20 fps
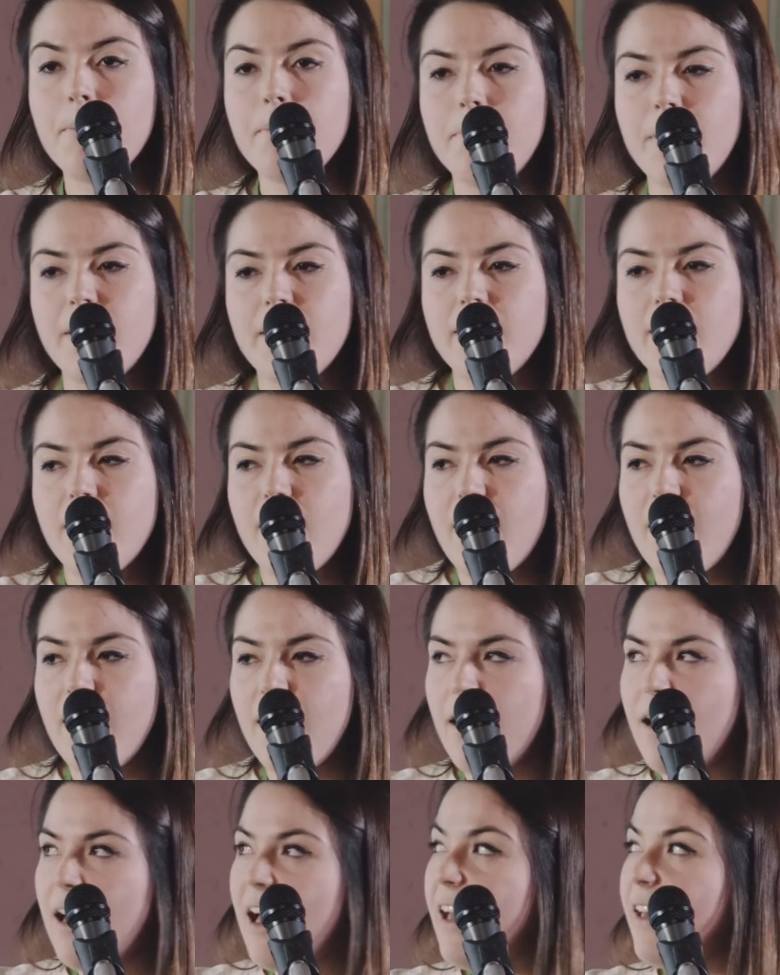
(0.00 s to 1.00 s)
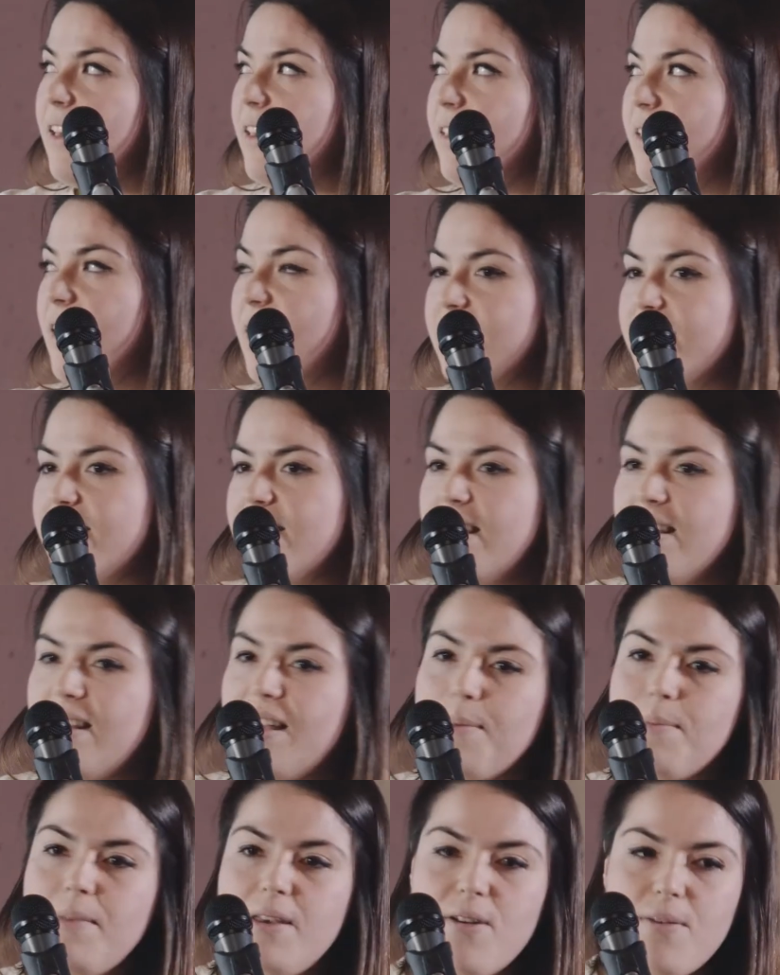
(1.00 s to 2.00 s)
But yes, it
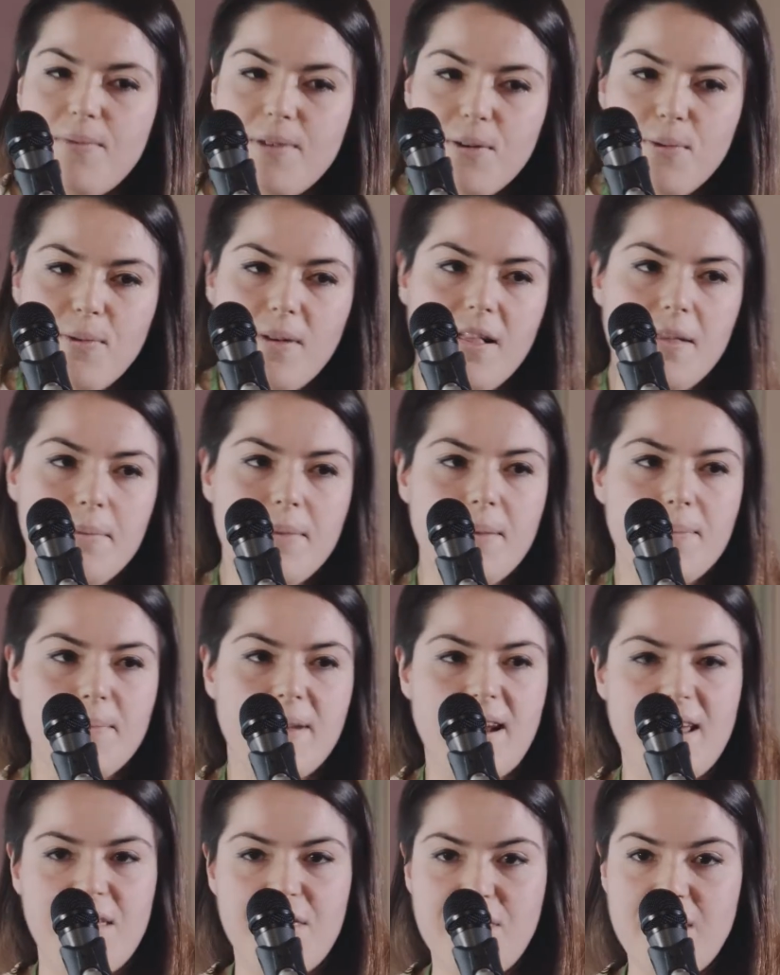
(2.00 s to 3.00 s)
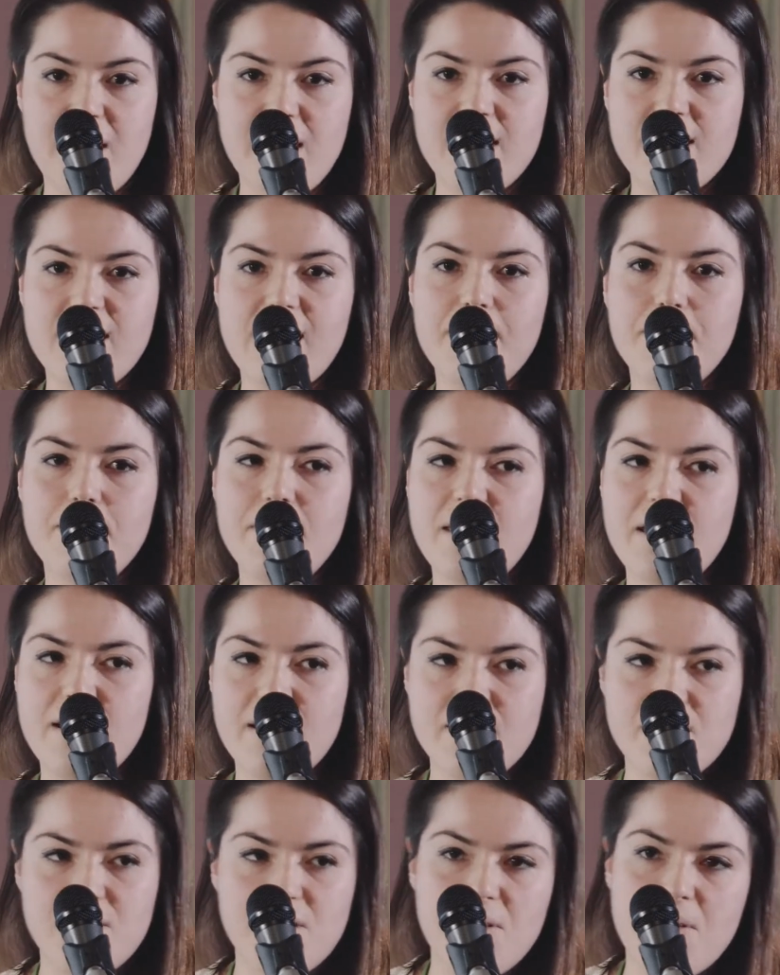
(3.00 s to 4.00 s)
can be overwhelming, but I think it can be
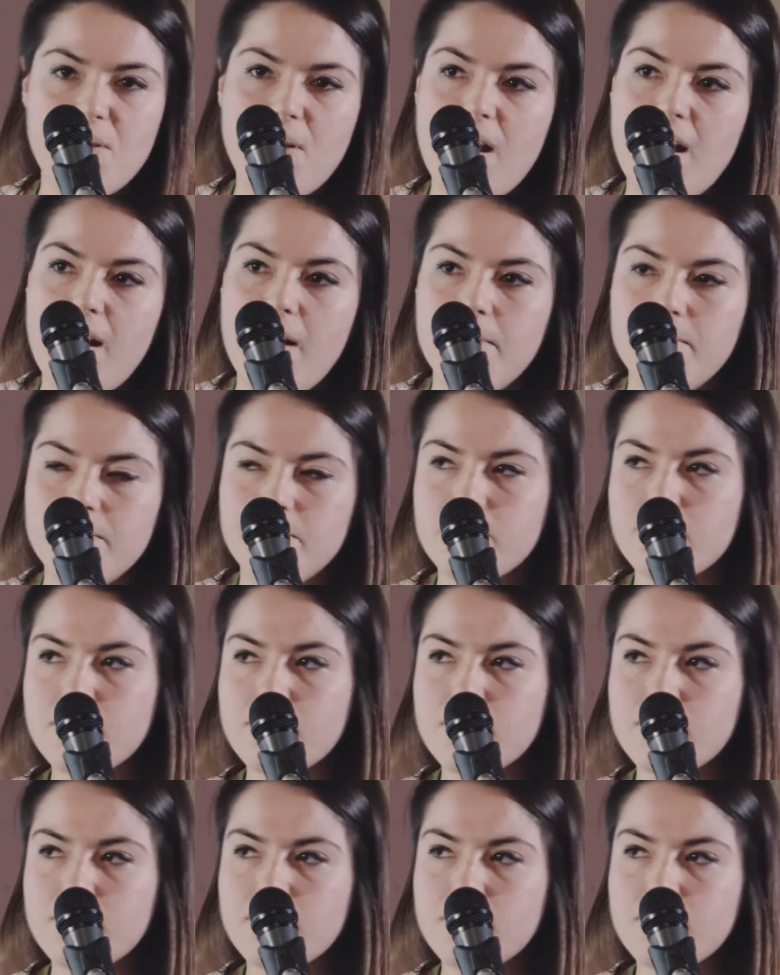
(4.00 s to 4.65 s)
also